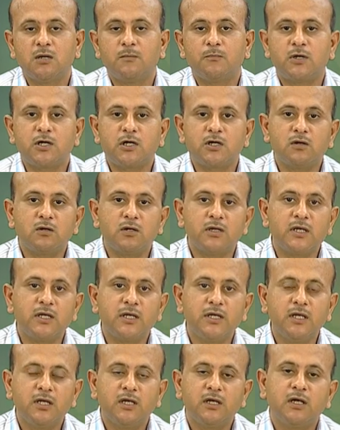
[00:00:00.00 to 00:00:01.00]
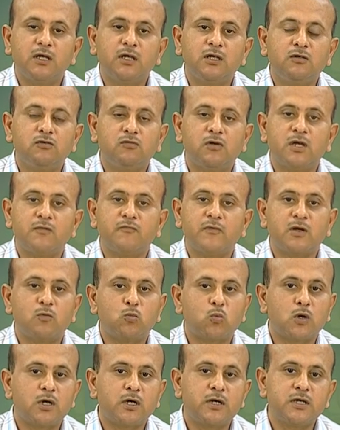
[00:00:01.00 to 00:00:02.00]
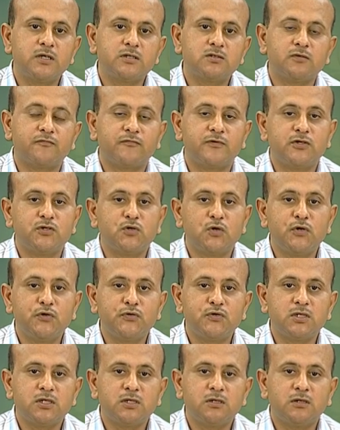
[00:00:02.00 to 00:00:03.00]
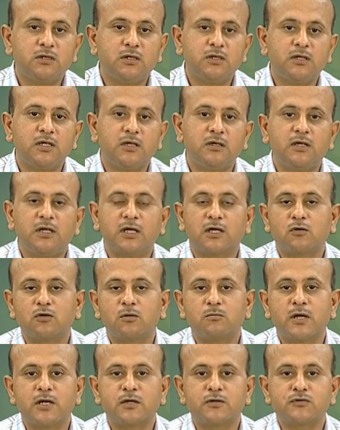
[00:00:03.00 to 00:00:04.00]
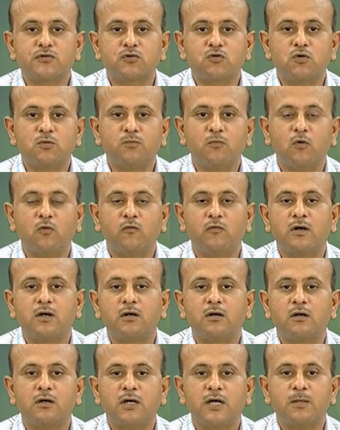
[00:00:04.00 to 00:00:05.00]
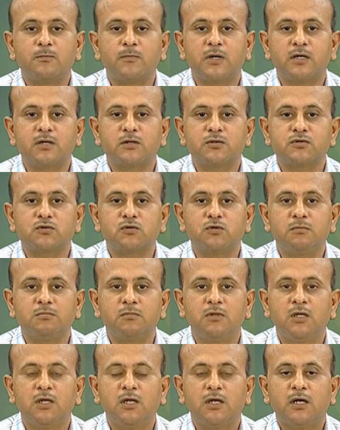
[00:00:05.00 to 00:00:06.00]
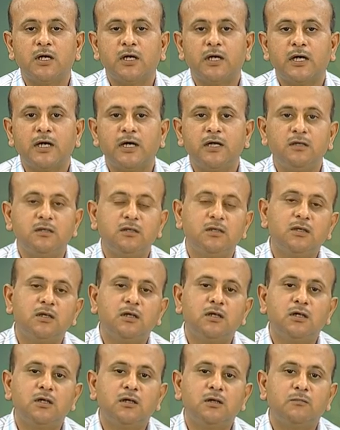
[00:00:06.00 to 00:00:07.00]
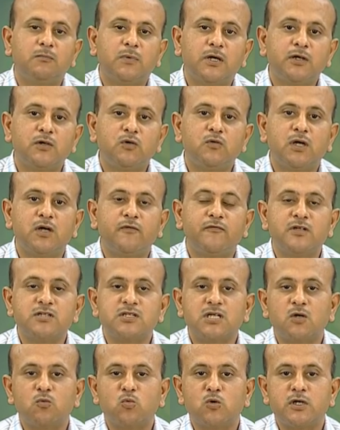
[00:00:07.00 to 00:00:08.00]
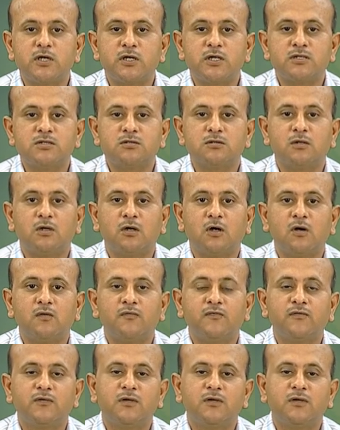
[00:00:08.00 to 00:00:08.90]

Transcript: Particularly you have advantage of resolution in electron microscope over light microscope and but you have disadvantage of